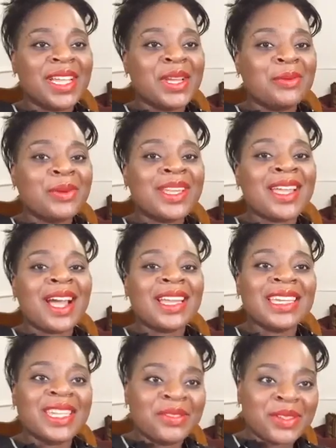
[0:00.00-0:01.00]
We are
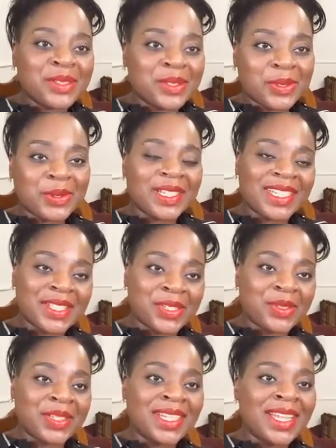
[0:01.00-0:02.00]
living through
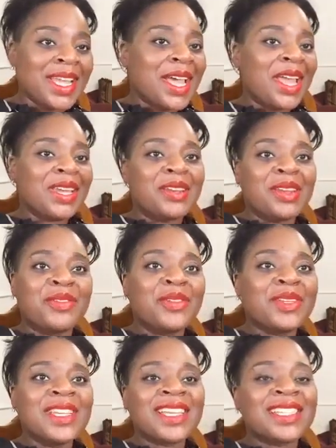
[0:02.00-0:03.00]
history. And in a few
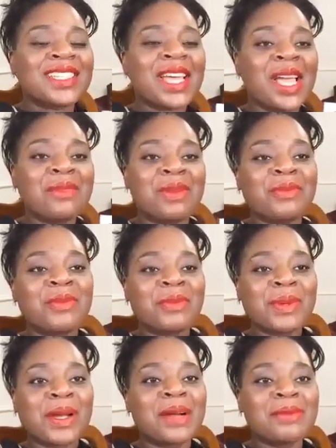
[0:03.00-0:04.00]
years' time, people will
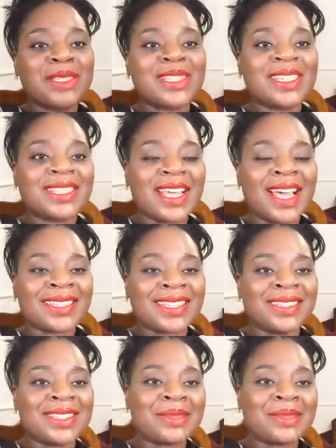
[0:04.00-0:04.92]
be coming to us asking us